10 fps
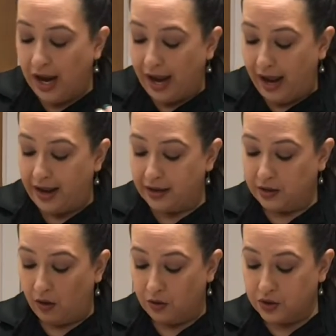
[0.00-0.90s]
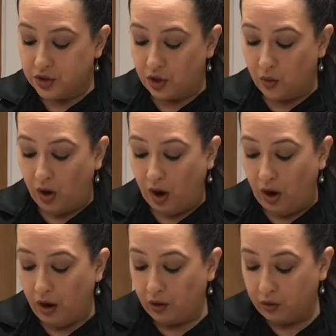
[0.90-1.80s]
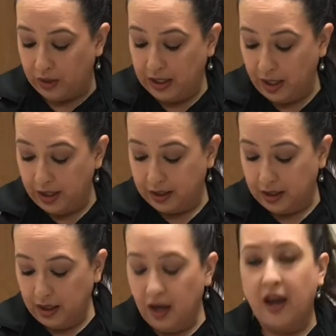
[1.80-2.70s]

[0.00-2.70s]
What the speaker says: and also our green onion.